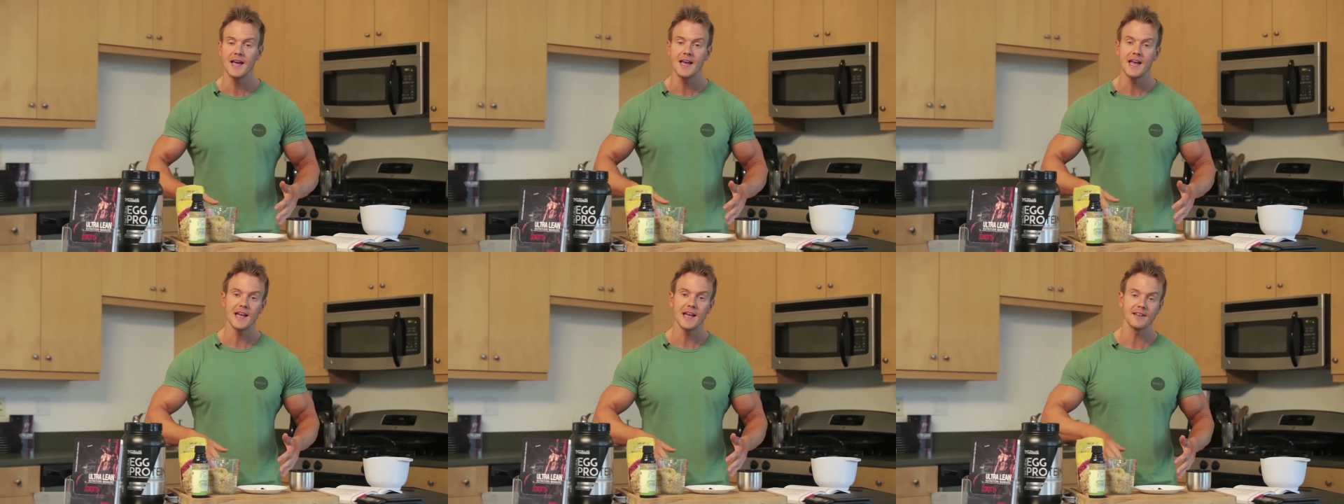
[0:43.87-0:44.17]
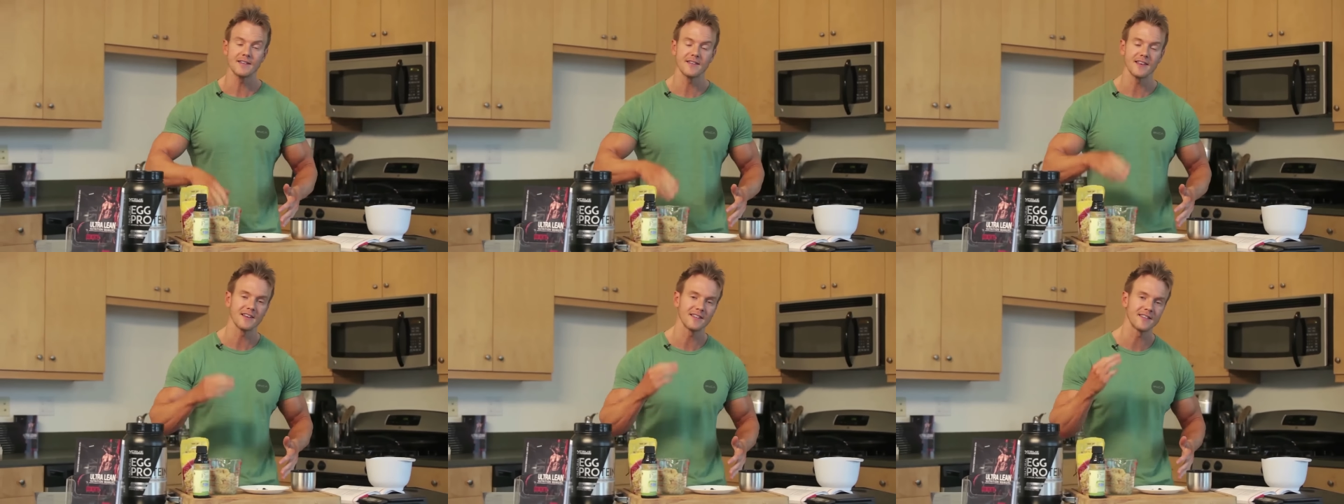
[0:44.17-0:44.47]

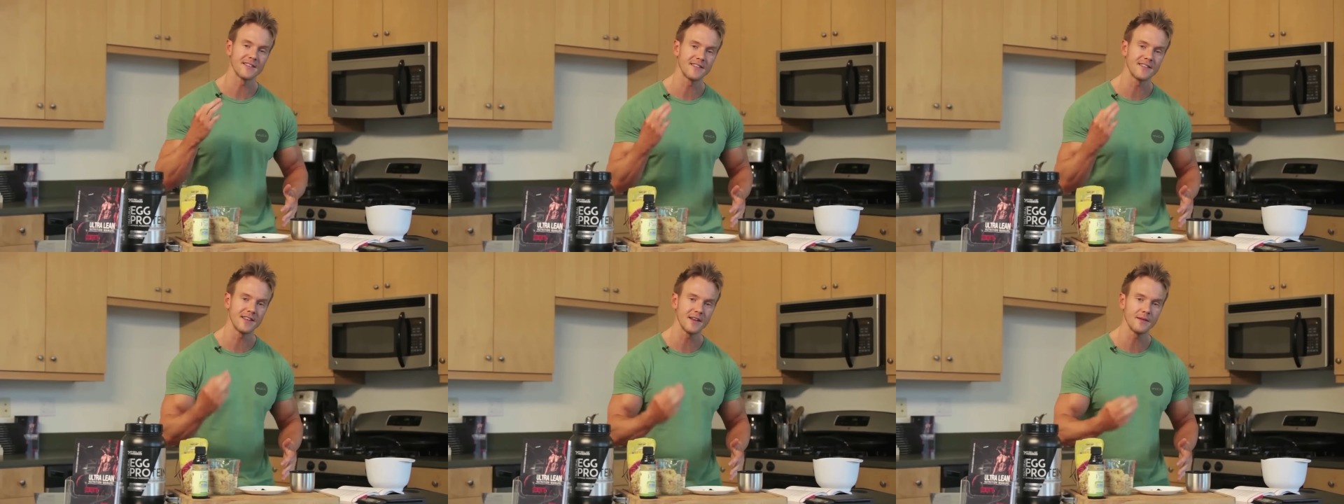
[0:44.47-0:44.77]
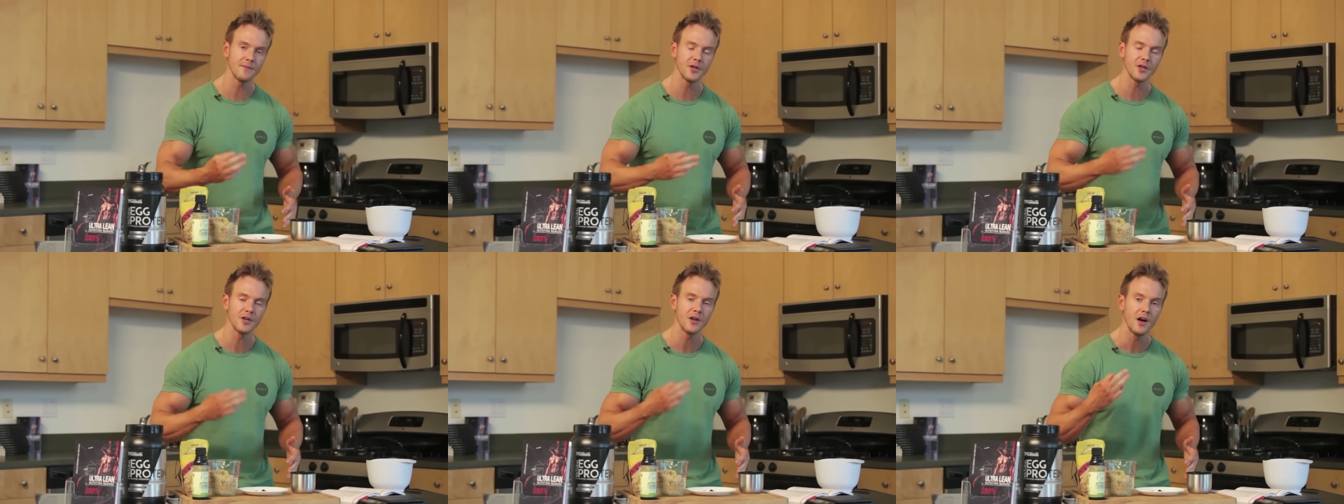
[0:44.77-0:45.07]
It's a
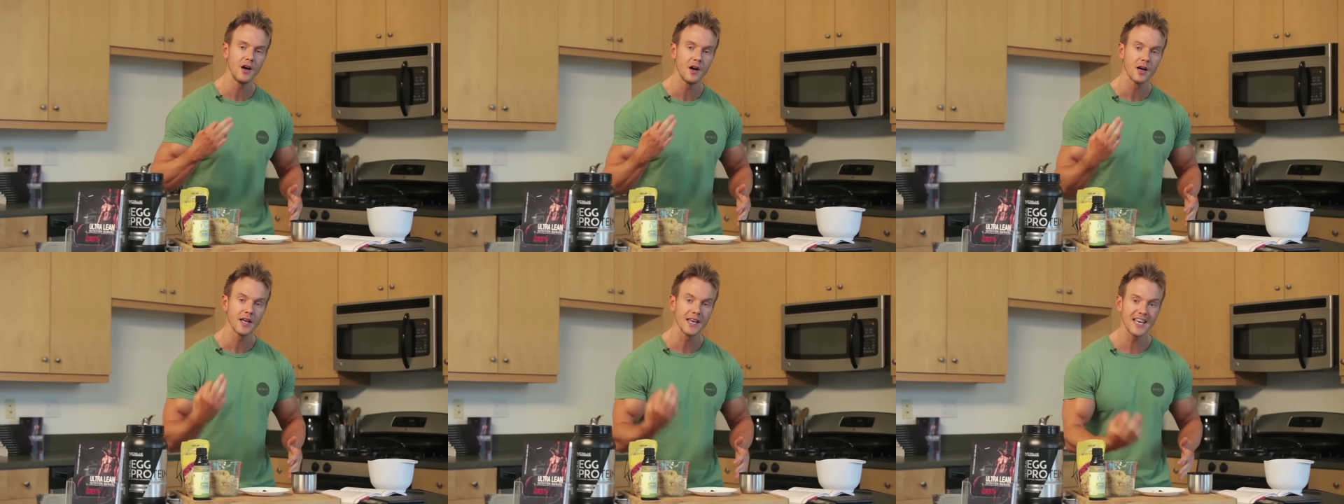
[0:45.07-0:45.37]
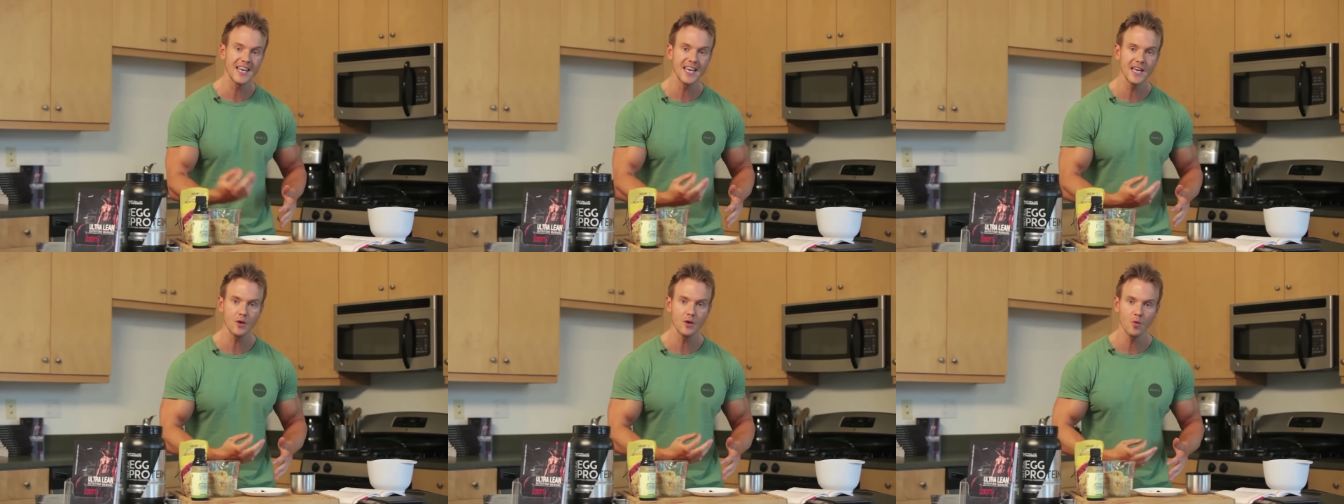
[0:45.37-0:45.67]
cinnamon
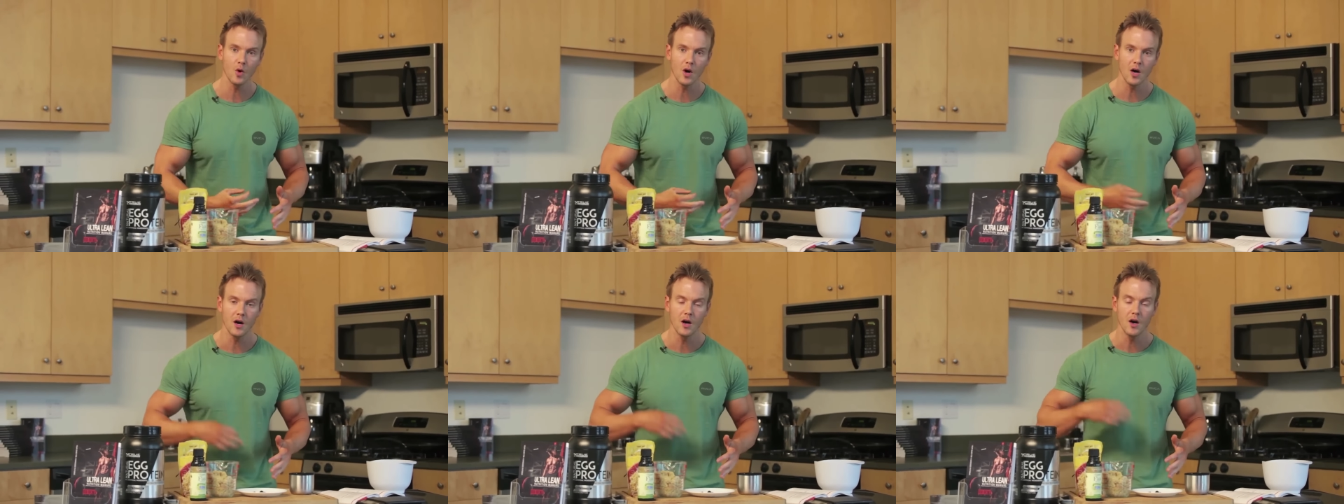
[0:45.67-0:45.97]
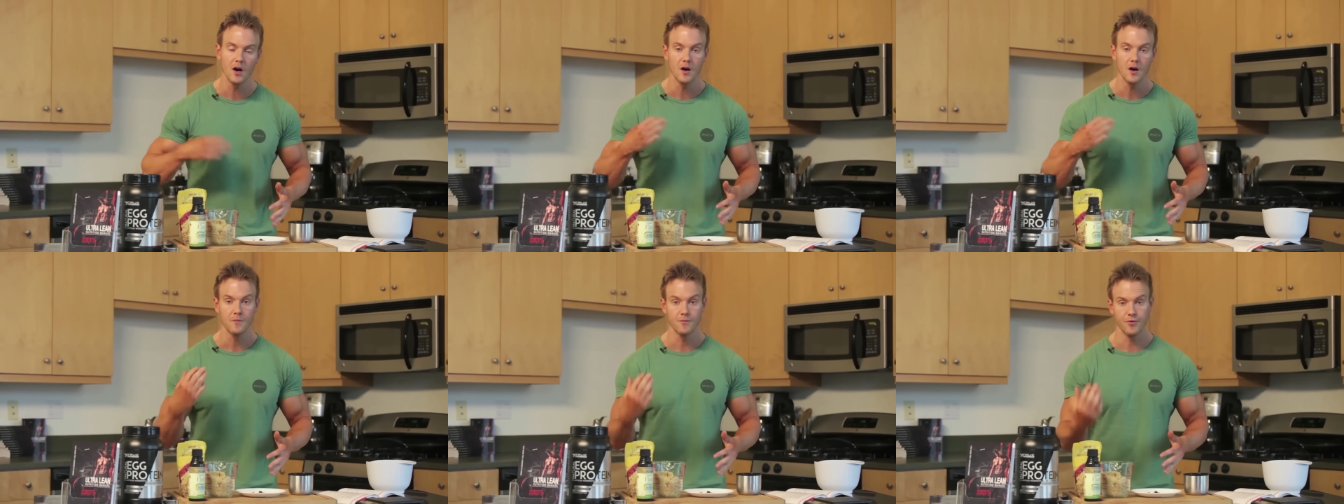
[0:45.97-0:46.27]
quinoa
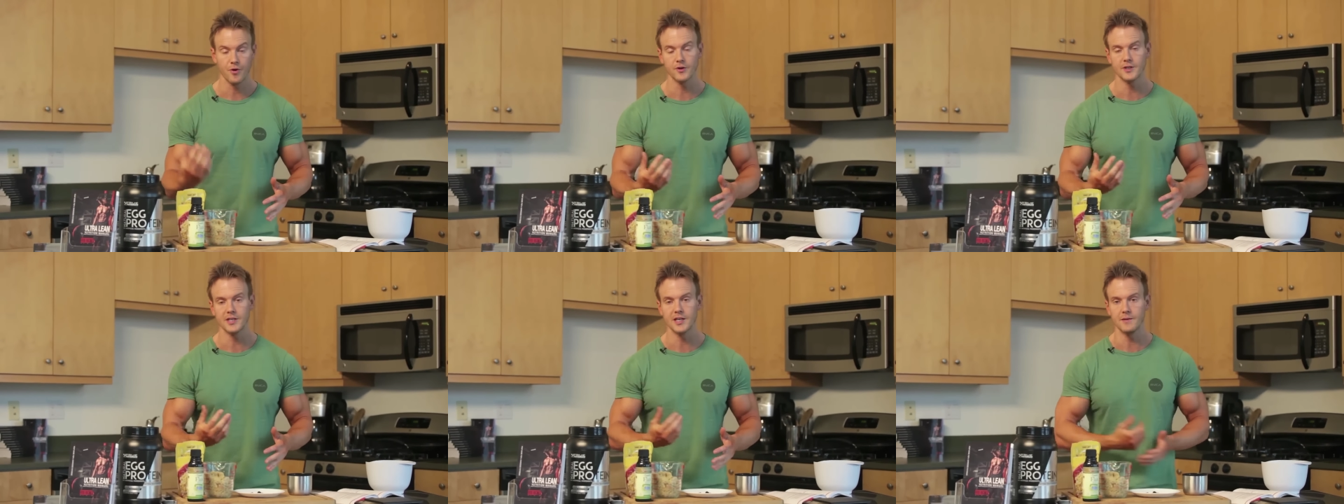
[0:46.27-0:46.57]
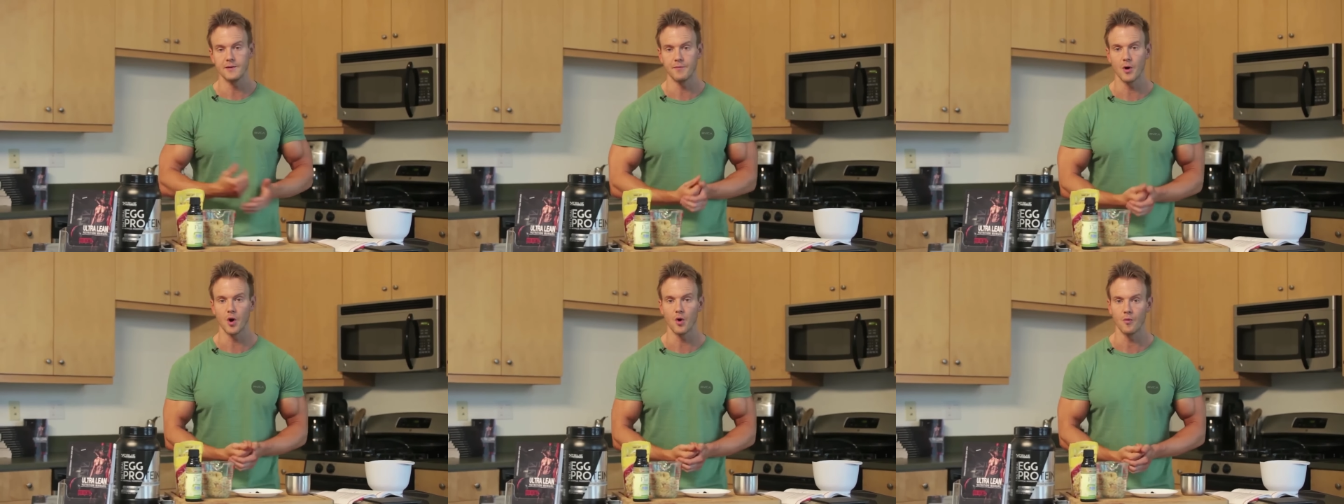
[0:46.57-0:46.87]
protein
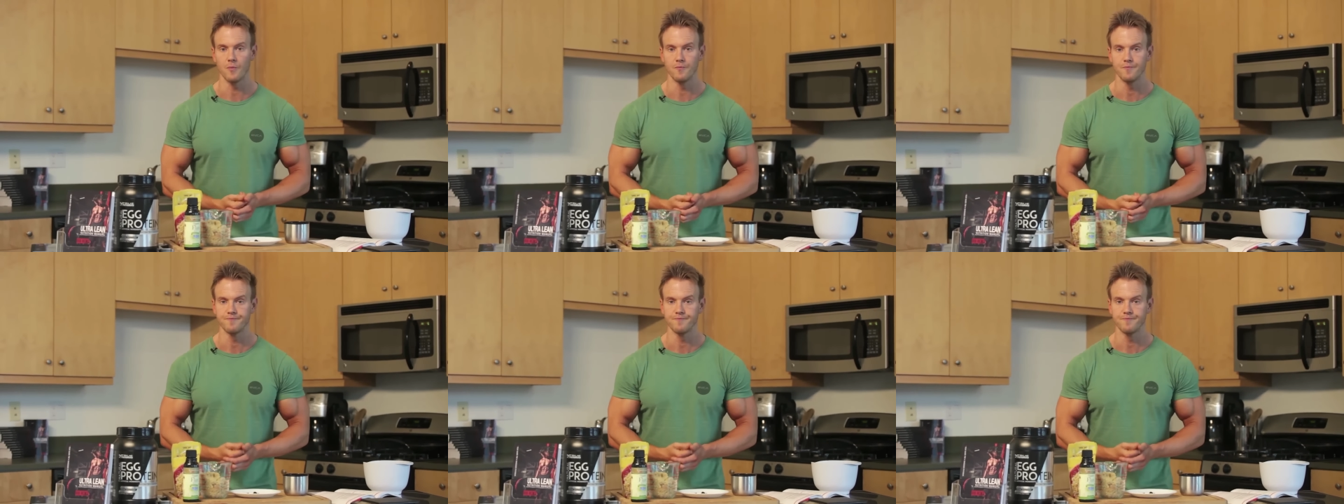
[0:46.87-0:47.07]
bowl.